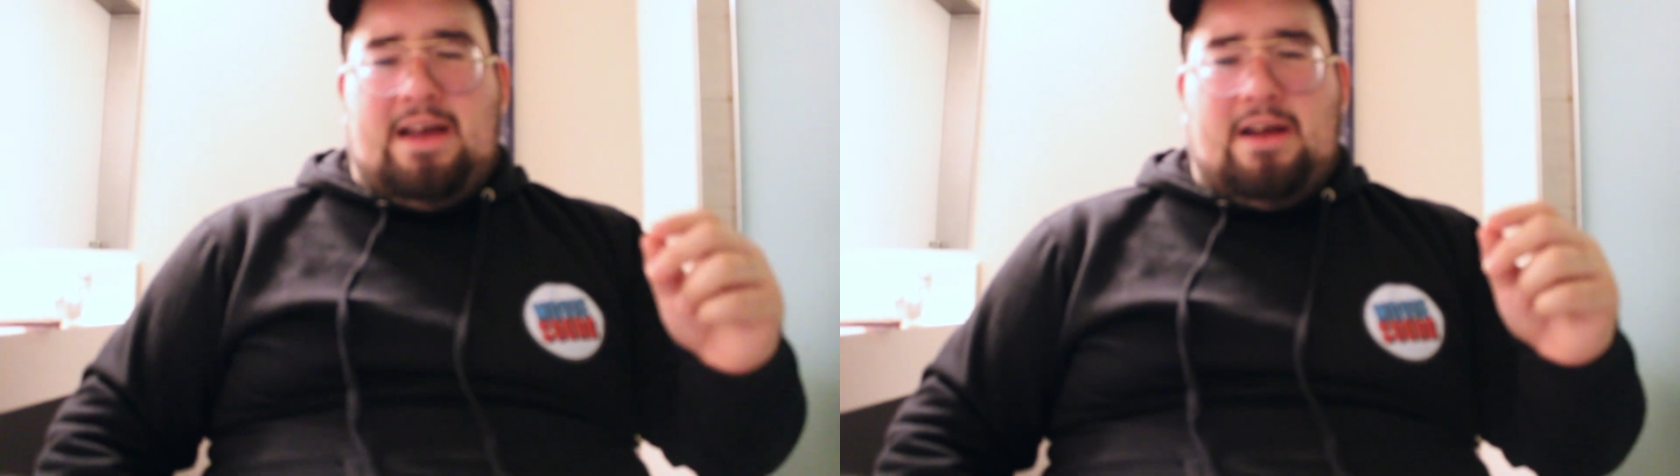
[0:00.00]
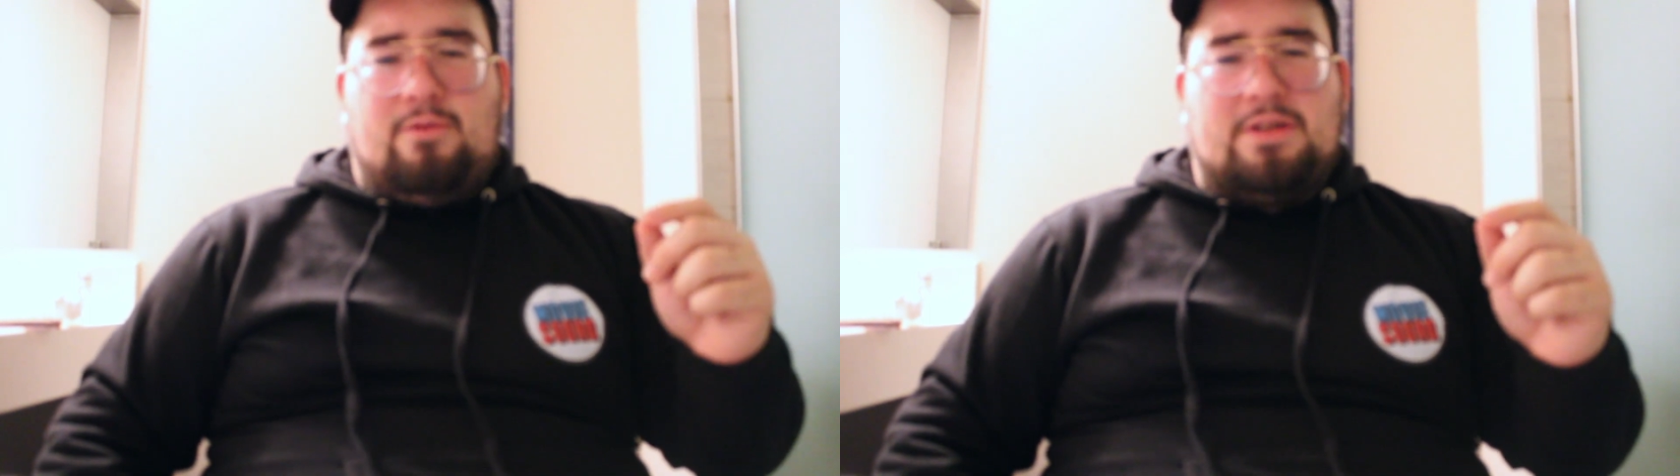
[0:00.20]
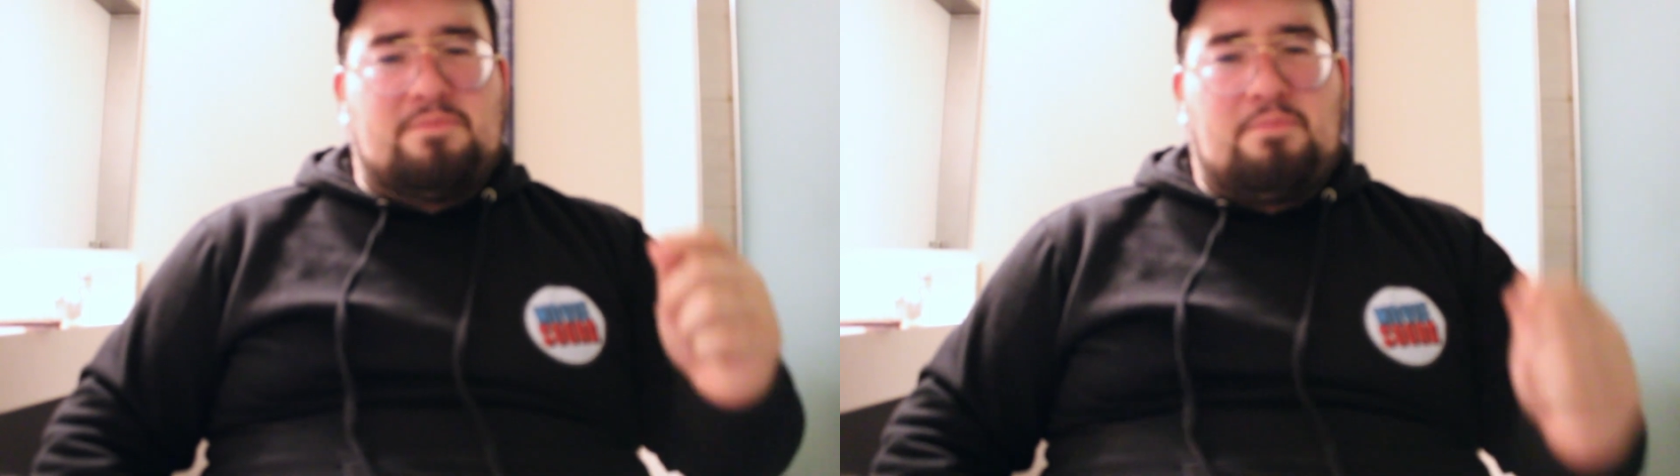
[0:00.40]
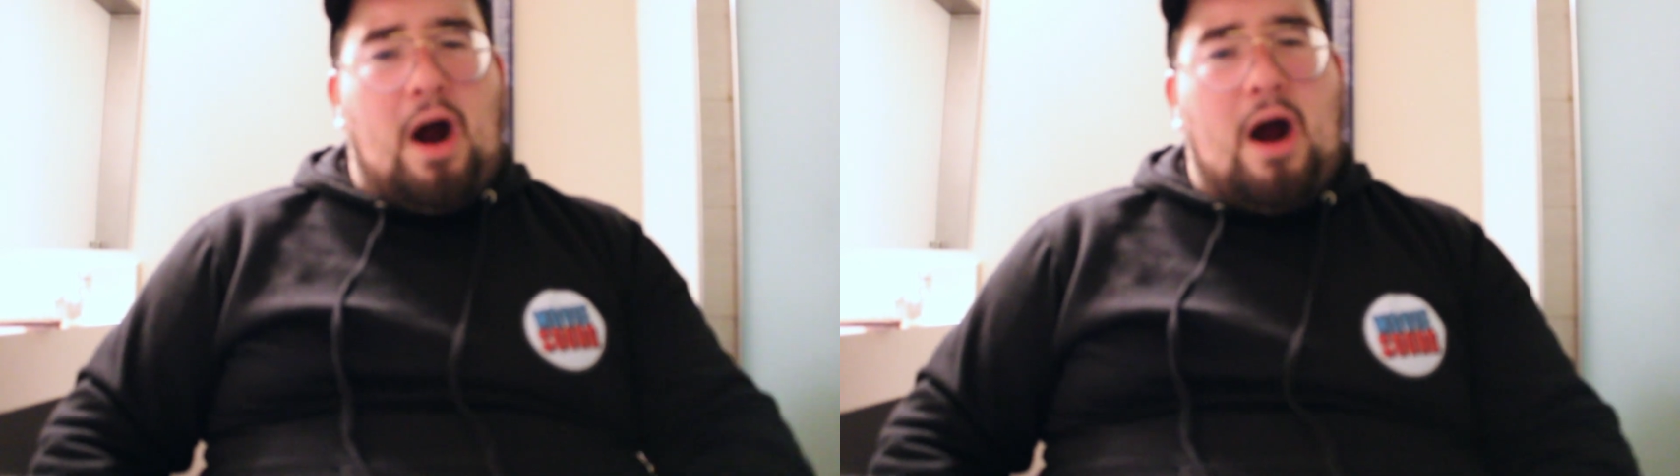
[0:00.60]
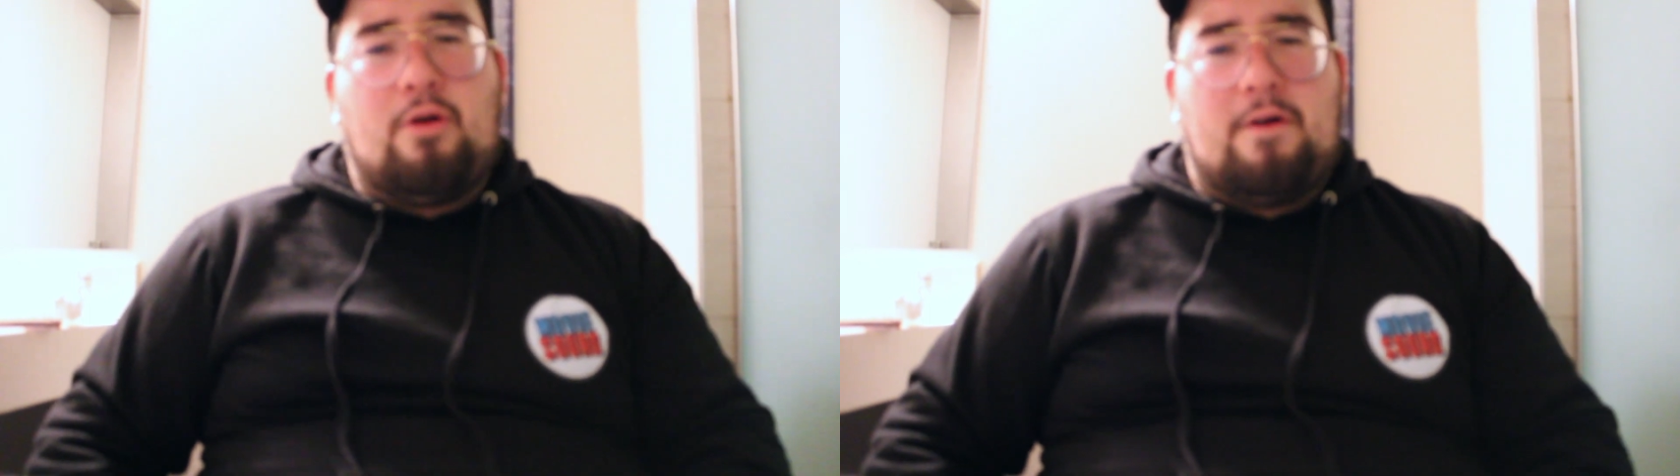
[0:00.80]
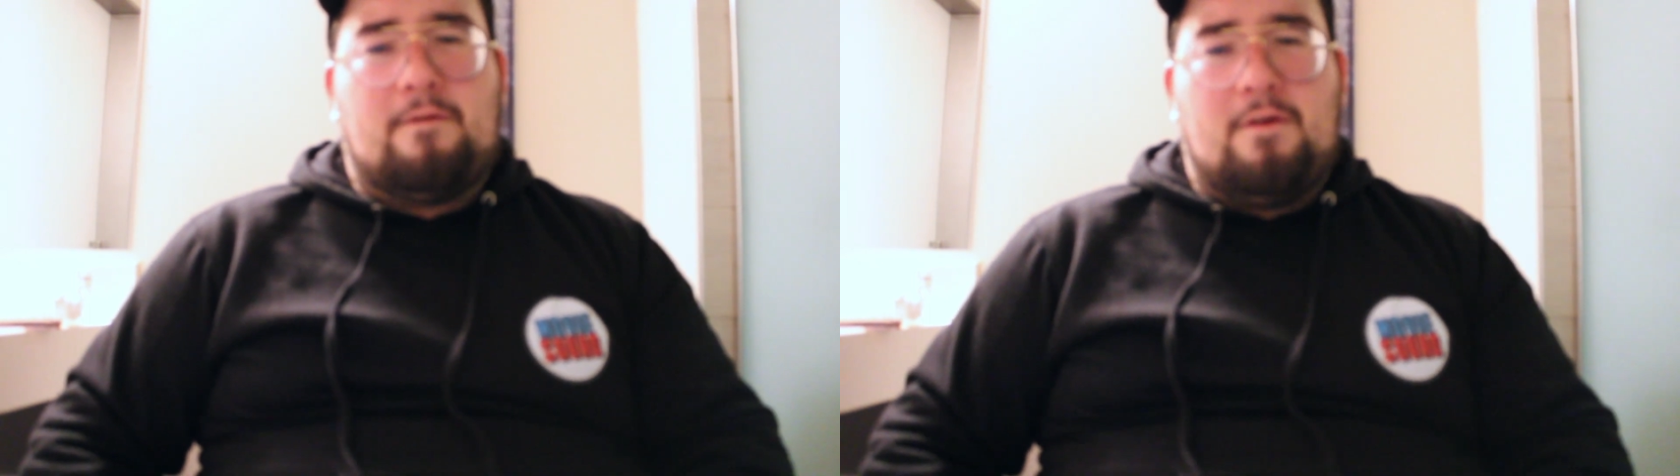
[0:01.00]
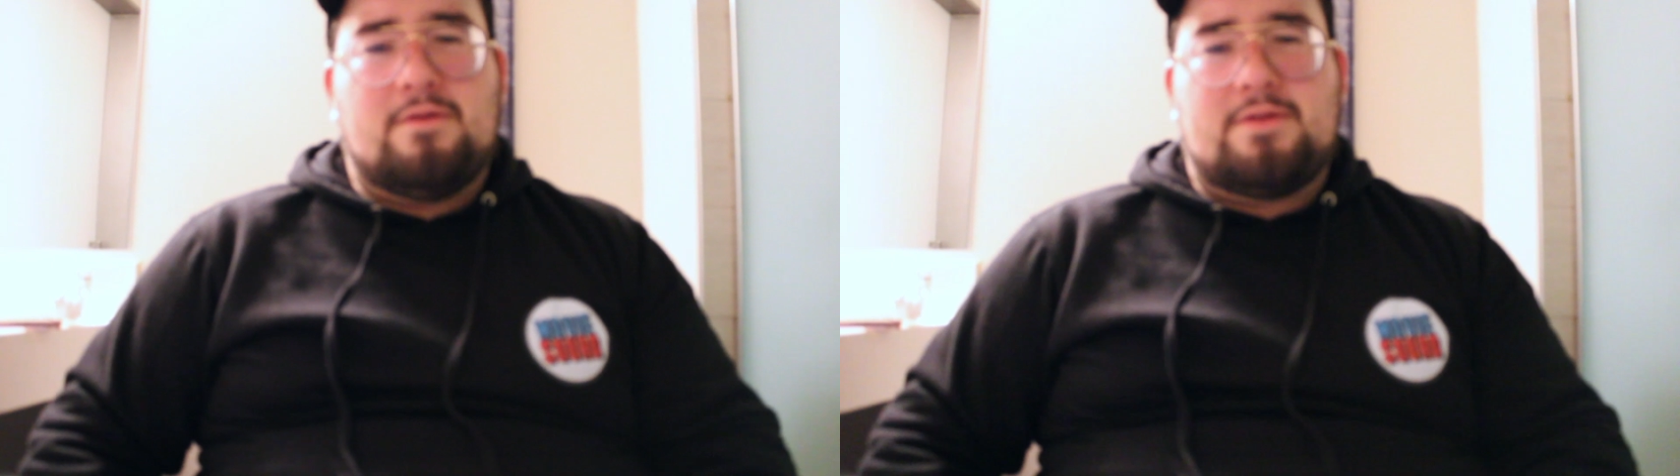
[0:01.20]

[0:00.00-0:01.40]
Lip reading: it was powerful.